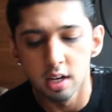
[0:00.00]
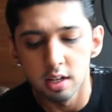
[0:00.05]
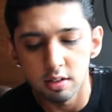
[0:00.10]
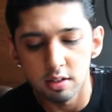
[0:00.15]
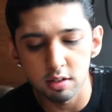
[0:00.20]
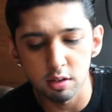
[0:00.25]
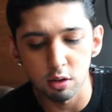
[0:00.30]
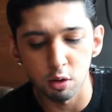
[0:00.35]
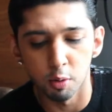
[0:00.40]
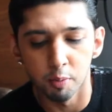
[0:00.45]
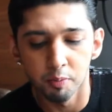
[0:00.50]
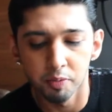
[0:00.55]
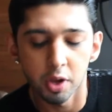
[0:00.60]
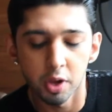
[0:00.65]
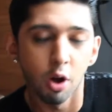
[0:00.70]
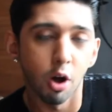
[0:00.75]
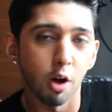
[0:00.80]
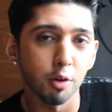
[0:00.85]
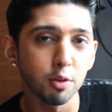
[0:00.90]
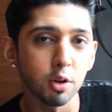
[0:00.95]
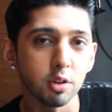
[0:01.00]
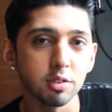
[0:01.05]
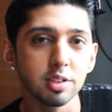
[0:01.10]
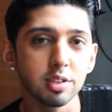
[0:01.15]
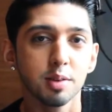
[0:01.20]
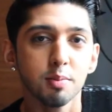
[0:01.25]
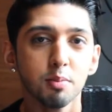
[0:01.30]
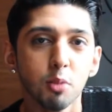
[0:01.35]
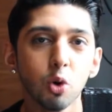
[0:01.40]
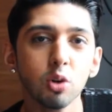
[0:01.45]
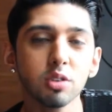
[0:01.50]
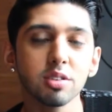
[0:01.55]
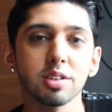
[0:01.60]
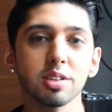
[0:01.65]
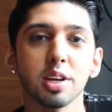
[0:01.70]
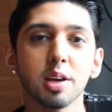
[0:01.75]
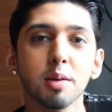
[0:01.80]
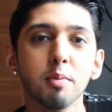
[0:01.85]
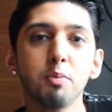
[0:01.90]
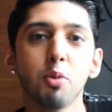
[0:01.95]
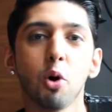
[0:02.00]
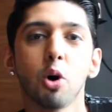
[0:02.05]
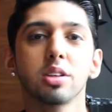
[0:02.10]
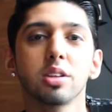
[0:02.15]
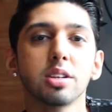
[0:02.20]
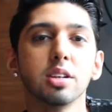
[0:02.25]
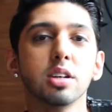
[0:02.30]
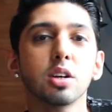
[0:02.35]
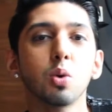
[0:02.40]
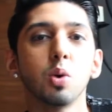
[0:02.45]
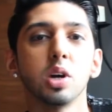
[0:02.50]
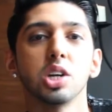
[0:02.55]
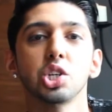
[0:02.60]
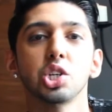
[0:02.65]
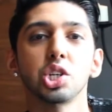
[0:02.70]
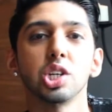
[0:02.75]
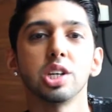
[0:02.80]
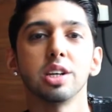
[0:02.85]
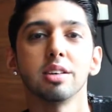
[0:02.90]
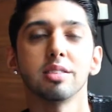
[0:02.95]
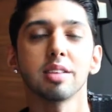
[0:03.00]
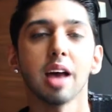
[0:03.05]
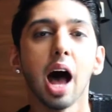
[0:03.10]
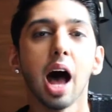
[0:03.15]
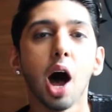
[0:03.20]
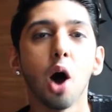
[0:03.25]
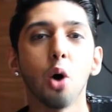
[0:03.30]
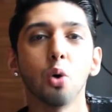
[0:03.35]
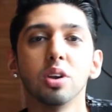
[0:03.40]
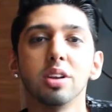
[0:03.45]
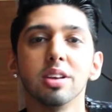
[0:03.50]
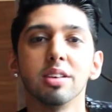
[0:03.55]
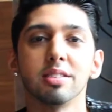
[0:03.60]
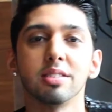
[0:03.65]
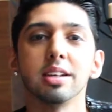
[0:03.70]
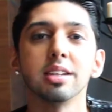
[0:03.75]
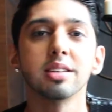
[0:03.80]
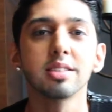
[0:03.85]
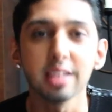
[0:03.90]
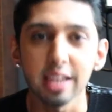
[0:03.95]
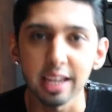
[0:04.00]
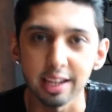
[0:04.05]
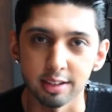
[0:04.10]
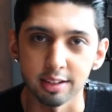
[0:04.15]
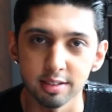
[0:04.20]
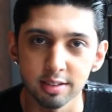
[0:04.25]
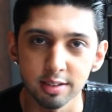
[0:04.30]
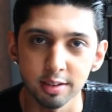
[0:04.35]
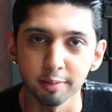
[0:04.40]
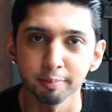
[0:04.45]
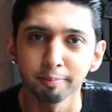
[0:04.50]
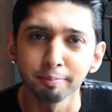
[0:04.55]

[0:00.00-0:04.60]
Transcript: So, of course, the most important question is, how does it taste?